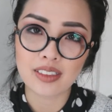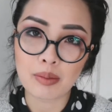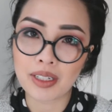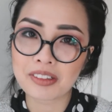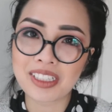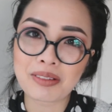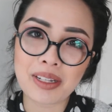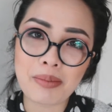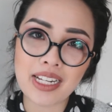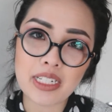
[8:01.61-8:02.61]
I'm not really one
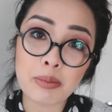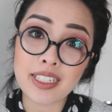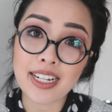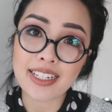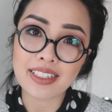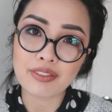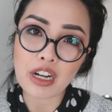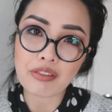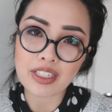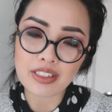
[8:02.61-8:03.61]
to manage my diet
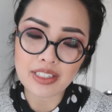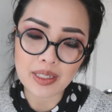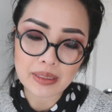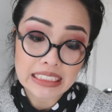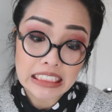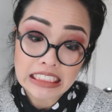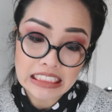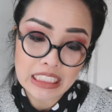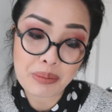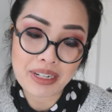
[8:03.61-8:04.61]
very well, so
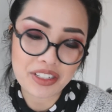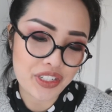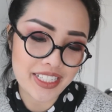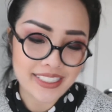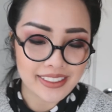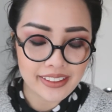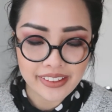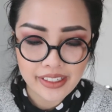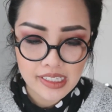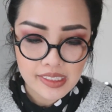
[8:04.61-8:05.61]
this should be interesting.
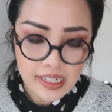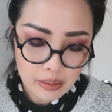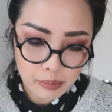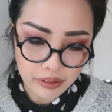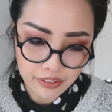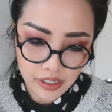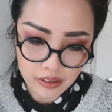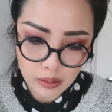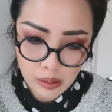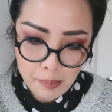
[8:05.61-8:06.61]
Diet
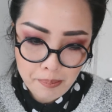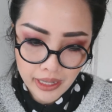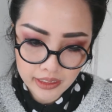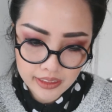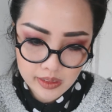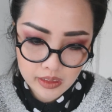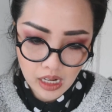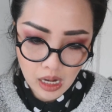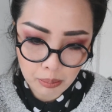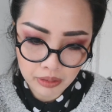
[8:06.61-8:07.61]
profile, balanced
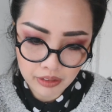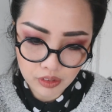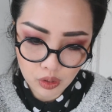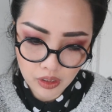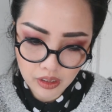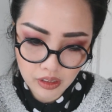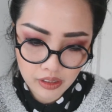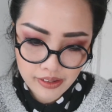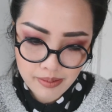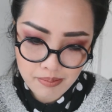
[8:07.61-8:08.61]
omnivore.
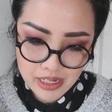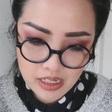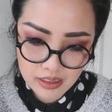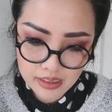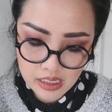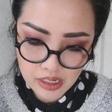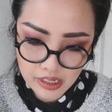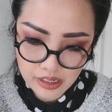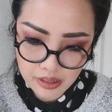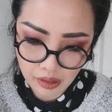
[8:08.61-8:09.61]
Meat,
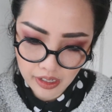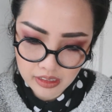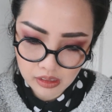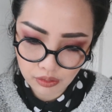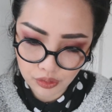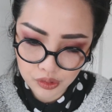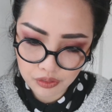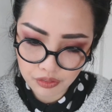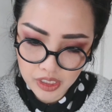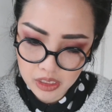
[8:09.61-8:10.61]
dairy, grains,
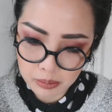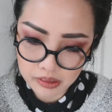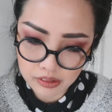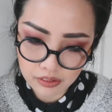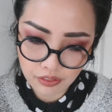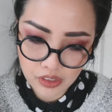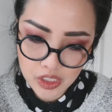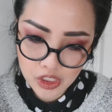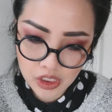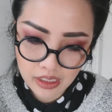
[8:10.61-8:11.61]
fruit, vegetable,
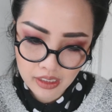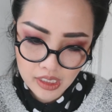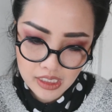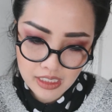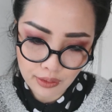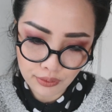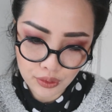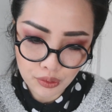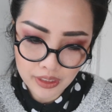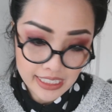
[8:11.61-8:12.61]
fish,
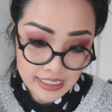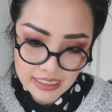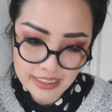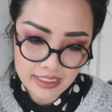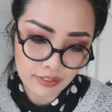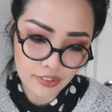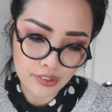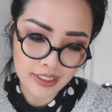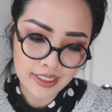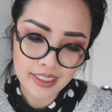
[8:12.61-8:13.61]
seafood, can't eat
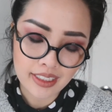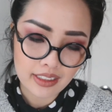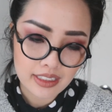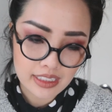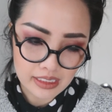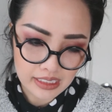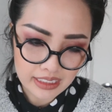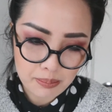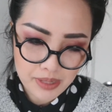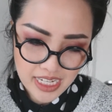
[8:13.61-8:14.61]
seafood.
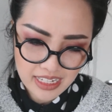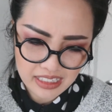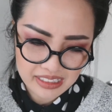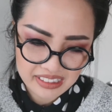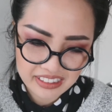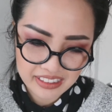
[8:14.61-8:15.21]
Select beans.